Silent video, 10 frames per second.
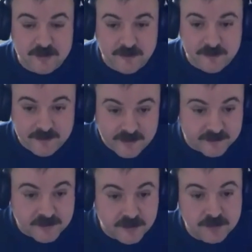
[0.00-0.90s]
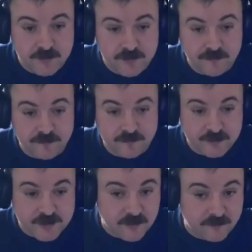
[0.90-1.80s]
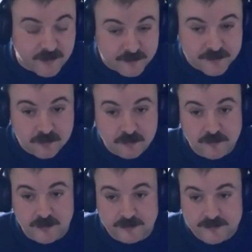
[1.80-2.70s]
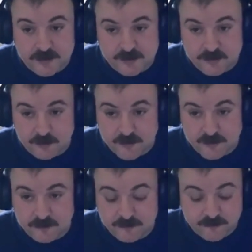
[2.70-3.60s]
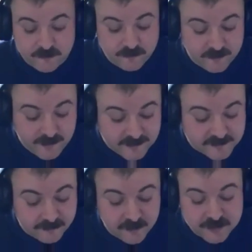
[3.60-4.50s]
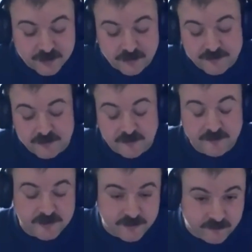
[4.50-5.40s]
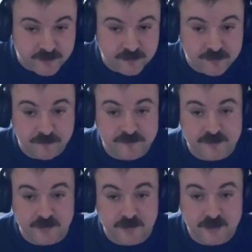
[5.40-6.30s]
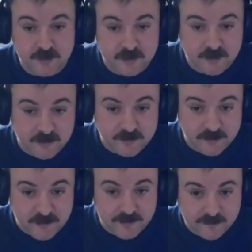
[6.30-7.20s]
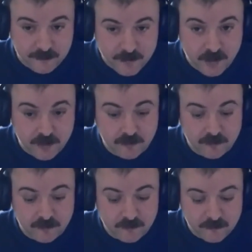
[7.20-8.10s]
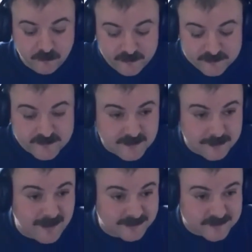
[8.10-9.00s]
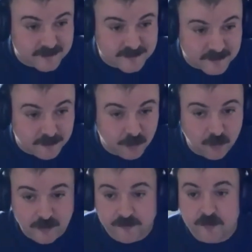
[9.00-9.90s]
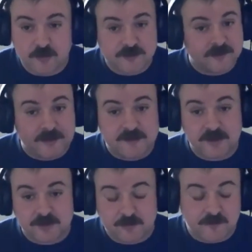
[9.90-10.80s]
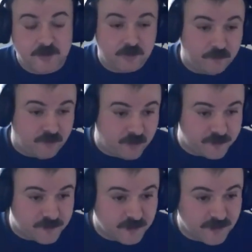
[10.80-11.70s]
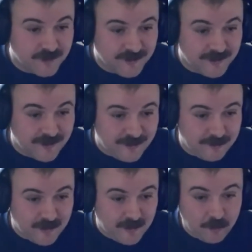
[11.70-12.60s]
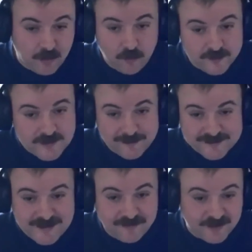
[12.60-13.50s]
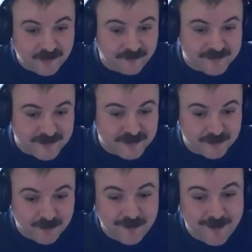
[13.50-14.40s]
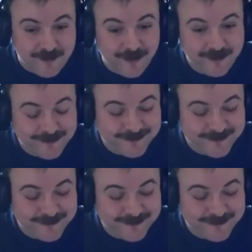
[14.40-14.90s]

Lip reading: So I think getting in touch with the chair of council, getting in touch with the acting vice chancellor, the chief resource officer, and letting them know this impact is untenable. And of course, get in touch with the local branch. And we're always happy to have that conversation with people.